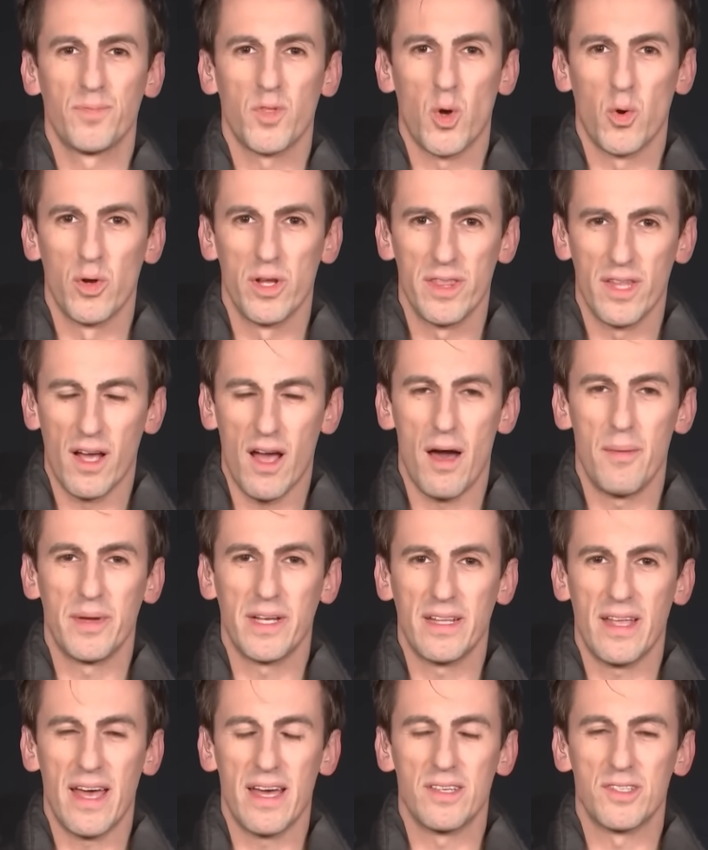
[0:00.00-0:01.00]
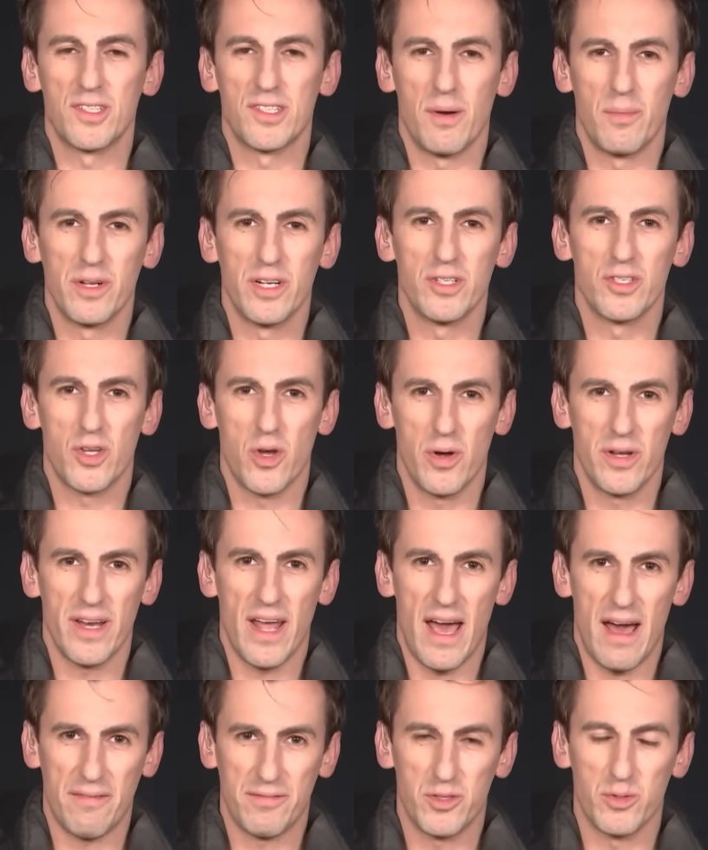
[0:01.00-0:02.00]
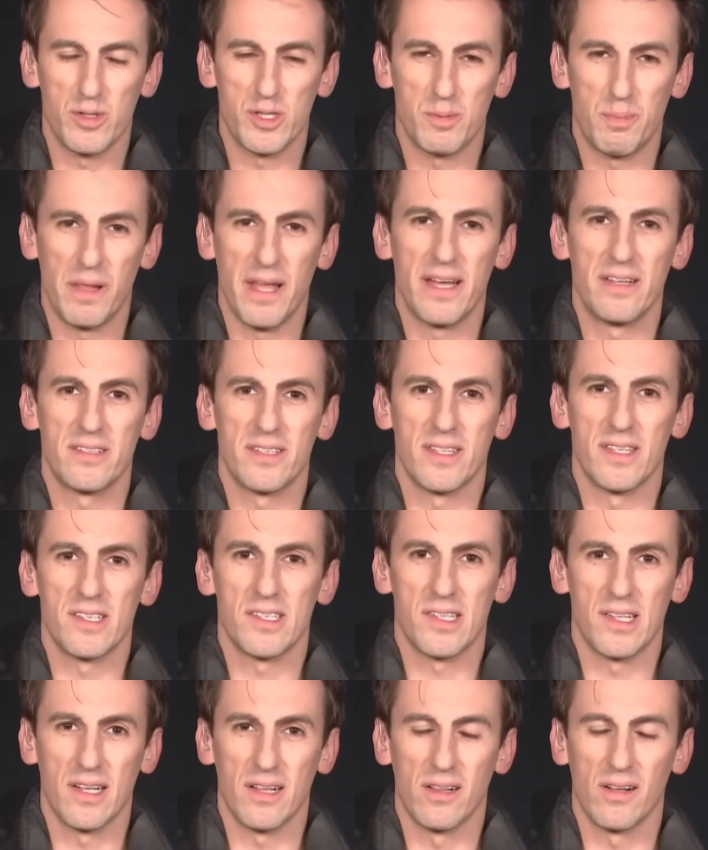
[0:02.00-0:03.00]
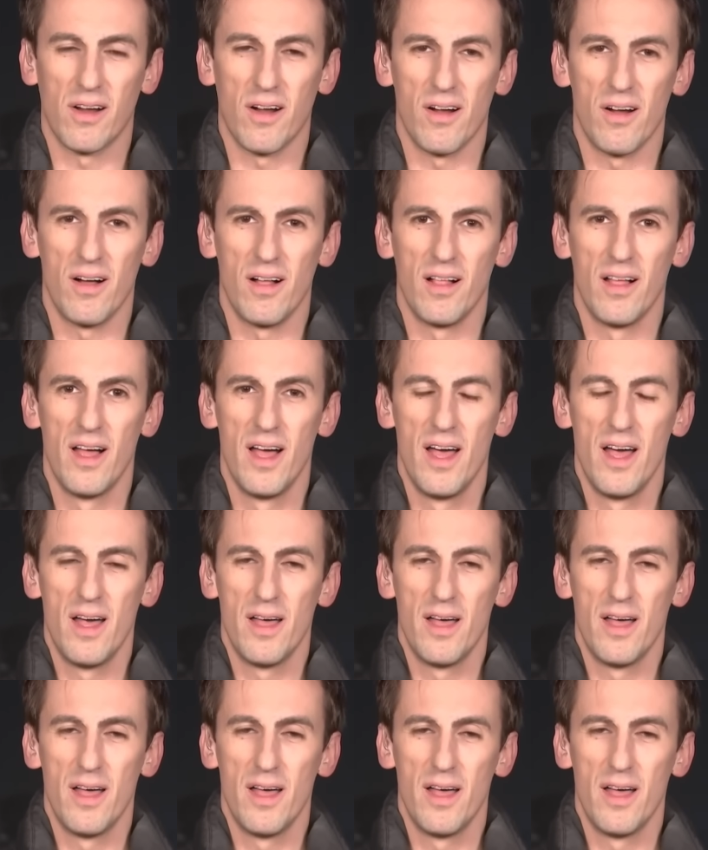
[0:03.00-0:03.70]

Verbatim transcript: or in the coming days, someone is going to have to explain to this little girl